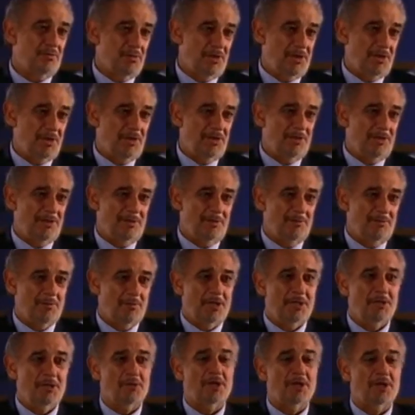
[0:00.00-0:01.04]
in
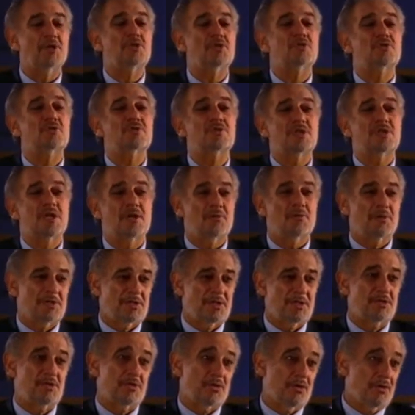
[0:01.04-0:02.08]
many occasions I
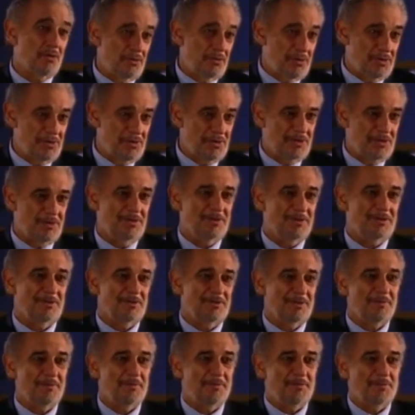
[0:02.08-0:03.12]
was the soloist
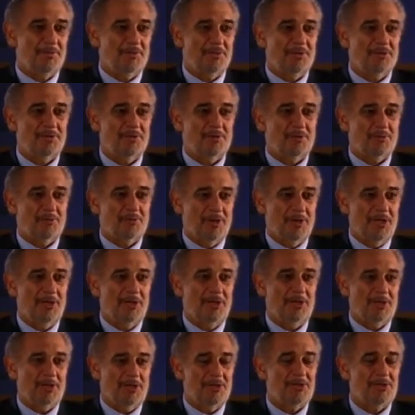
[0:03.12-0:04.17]
of the
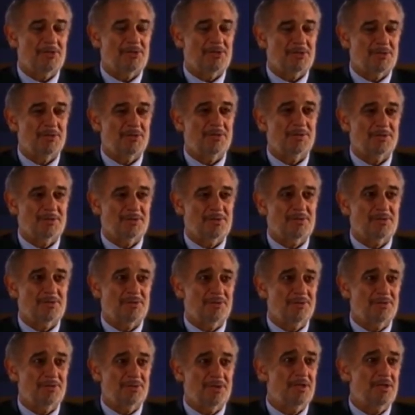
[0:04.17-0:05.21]
choir and so on.
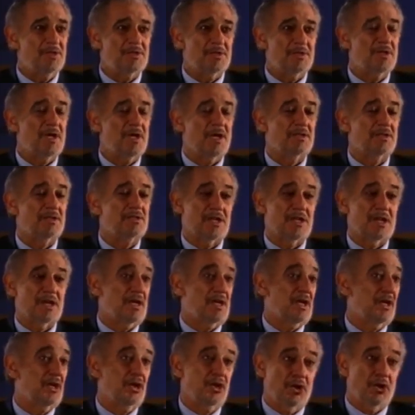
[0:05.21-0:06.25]
So yes, I
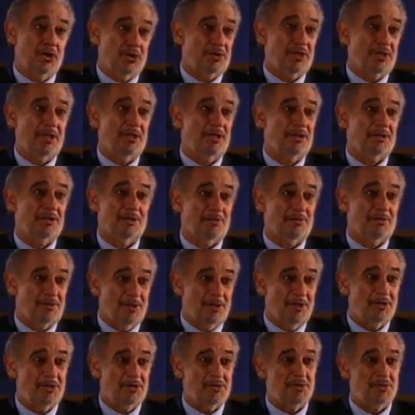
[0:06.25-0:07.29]
sang a lot of
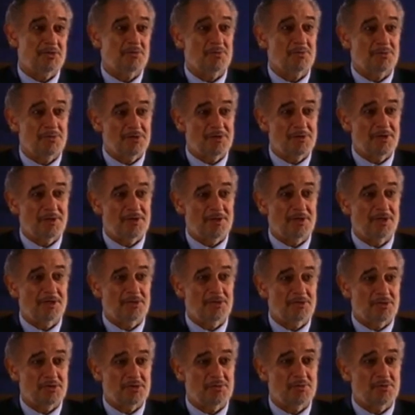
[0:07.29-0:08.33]
religious
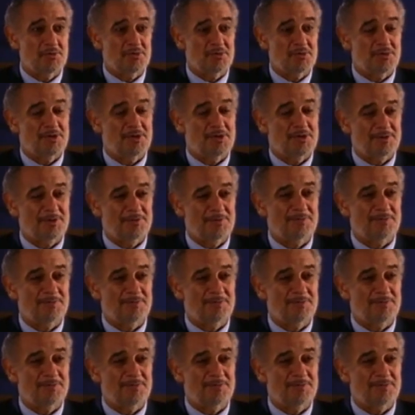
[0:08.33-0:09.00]
music.